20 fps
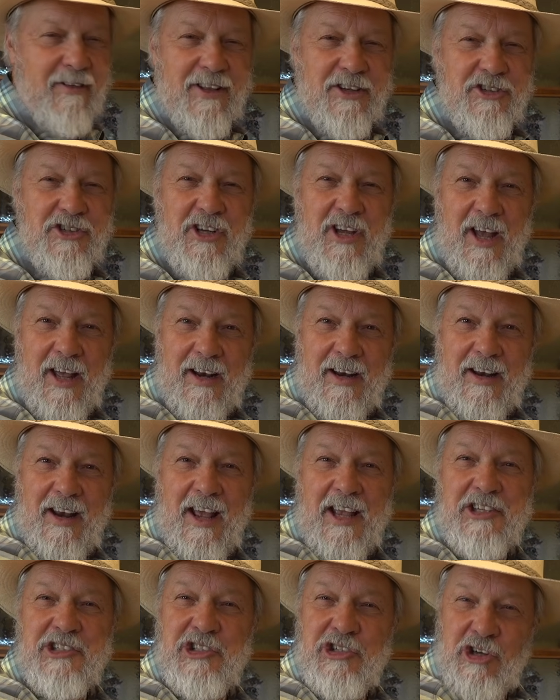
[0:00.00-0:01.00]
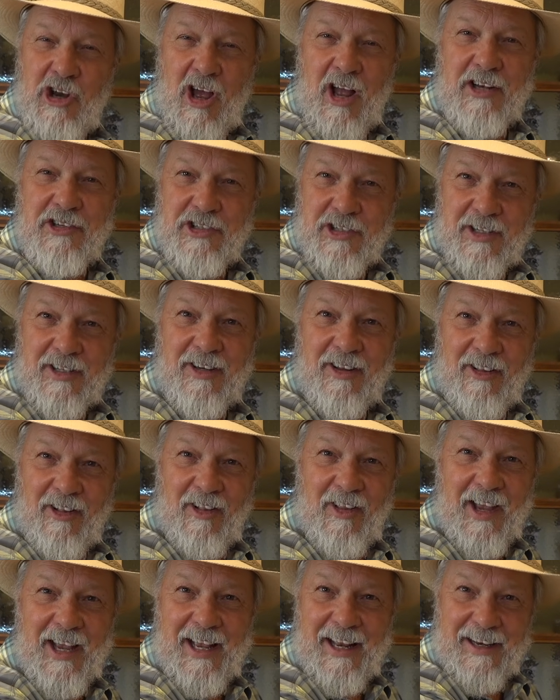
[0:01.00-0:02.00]
that's cut a nice notch into the
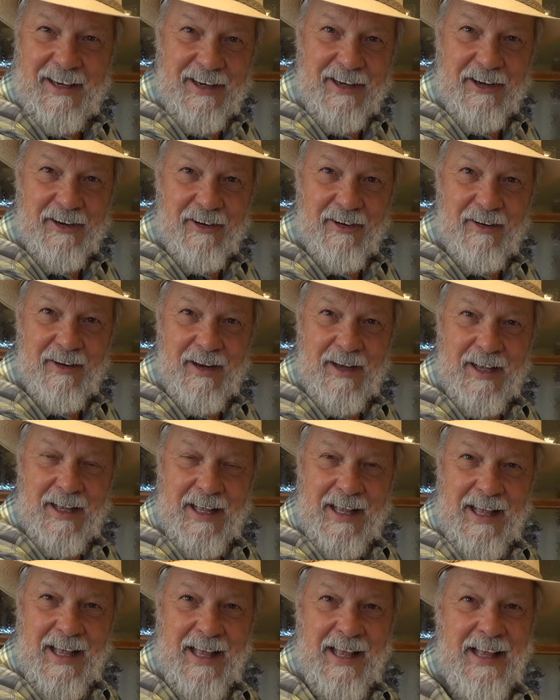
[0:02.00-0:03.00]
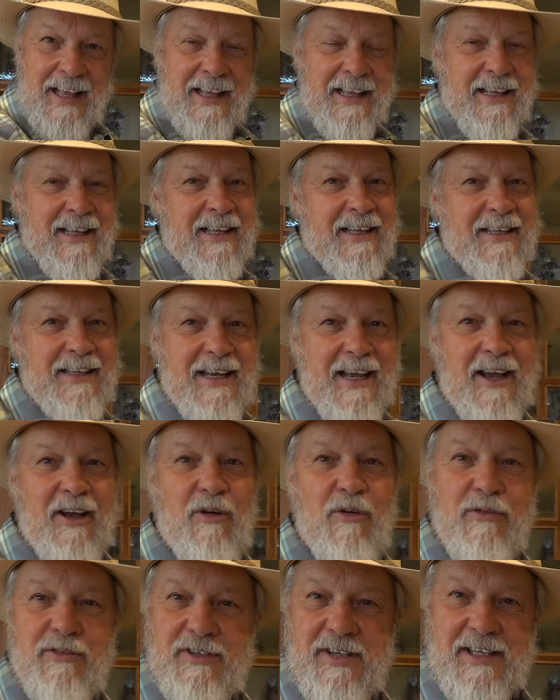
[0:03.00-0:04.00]
land here.
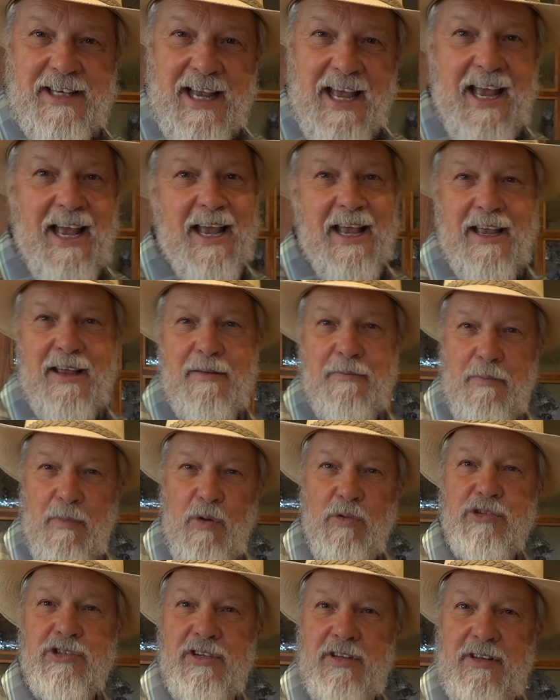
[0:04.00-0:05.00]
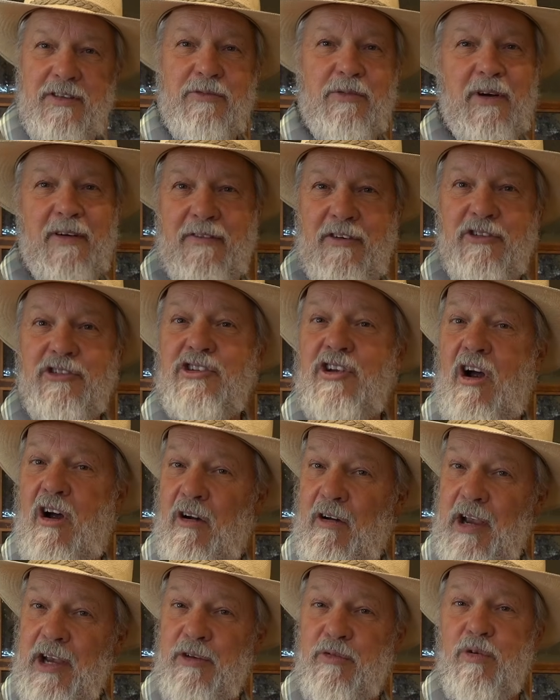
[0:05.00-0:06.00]
Now, today, most of the rivers
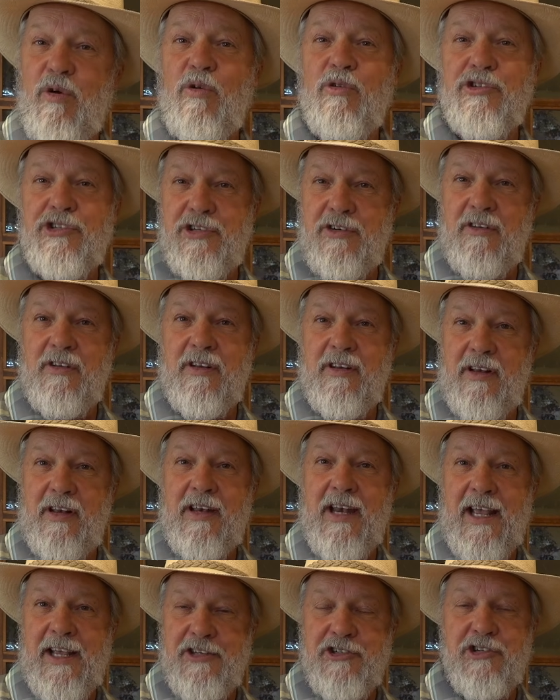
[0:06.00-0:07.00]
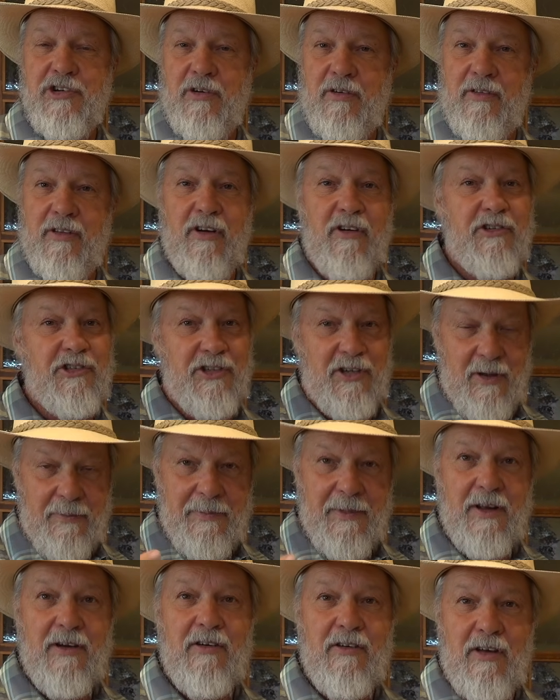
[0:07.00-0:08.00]
are erosional in nature. There are some
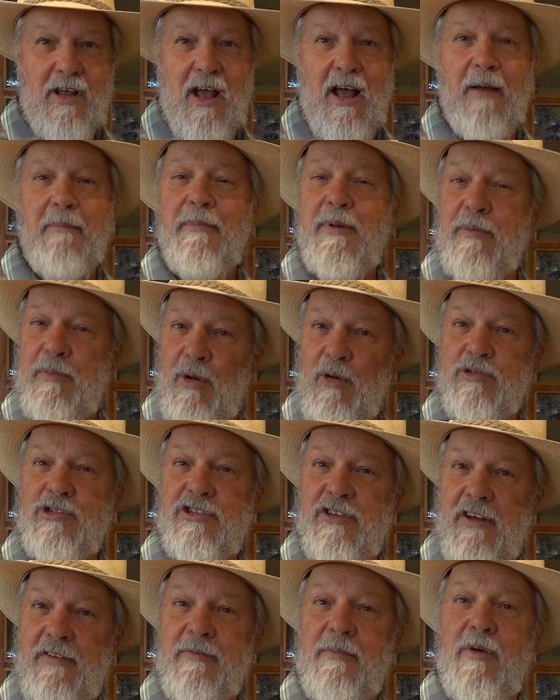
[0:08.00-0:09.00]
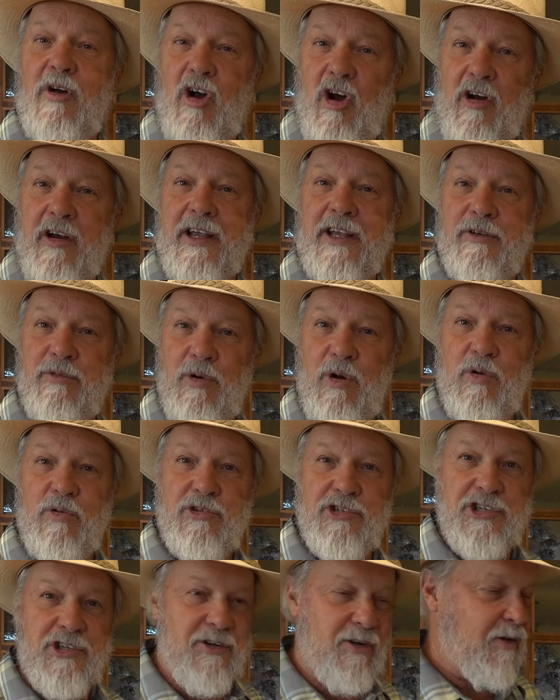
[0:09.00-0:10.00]
that are not, but most of them are
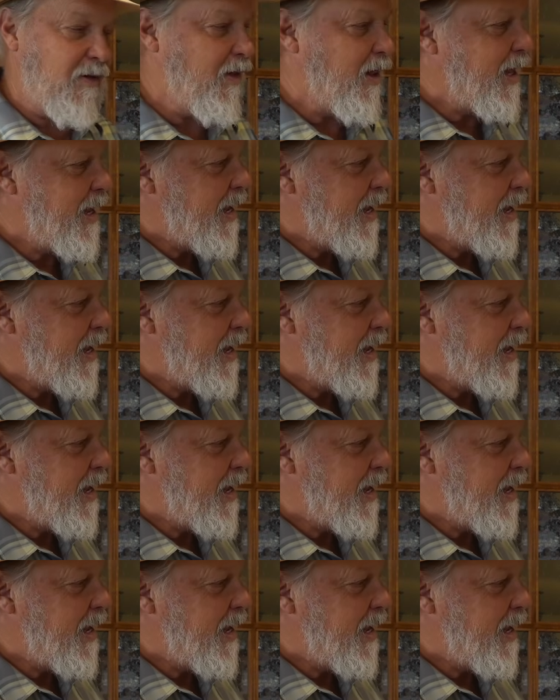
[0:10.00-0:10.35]
erosional,